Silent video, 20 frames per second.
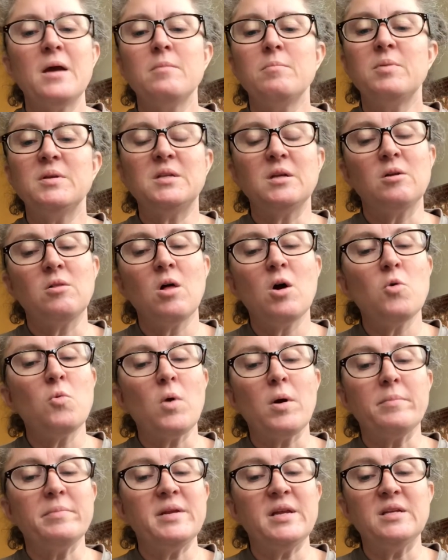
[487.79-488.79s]
But the
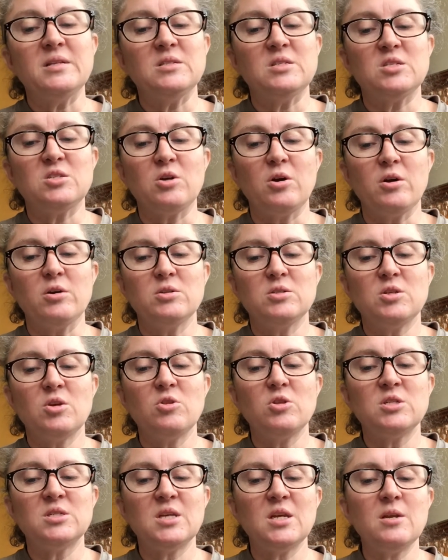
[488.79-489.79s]
glowworm didn't stir, so
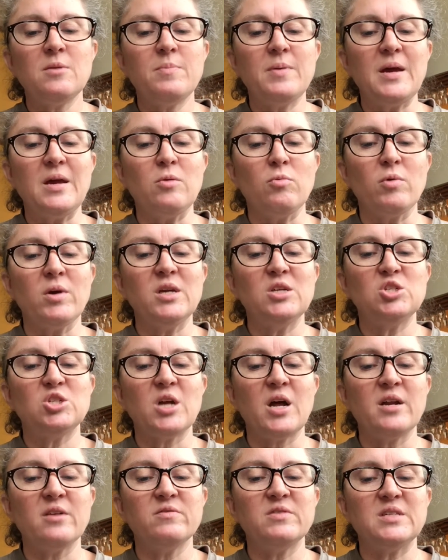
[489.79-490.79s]
the centipede reached
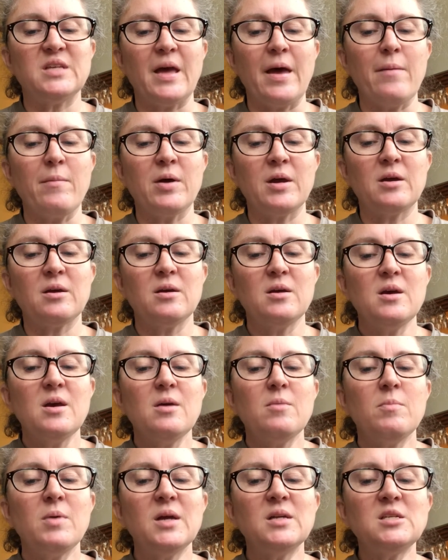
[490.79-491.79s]
out of his hammock,
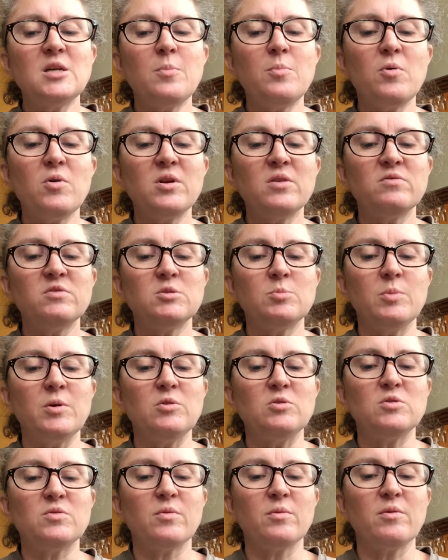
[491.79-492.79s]
picked up one of his
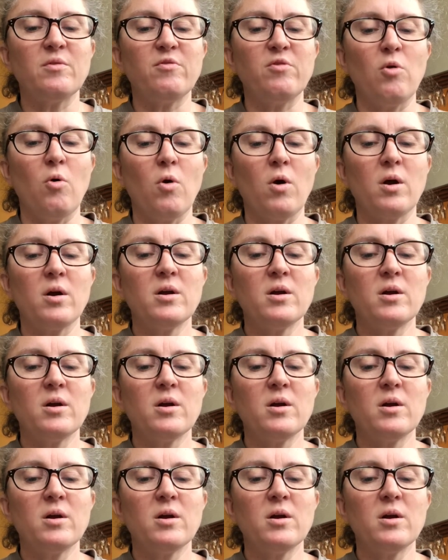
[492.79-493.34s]
boots from the floor.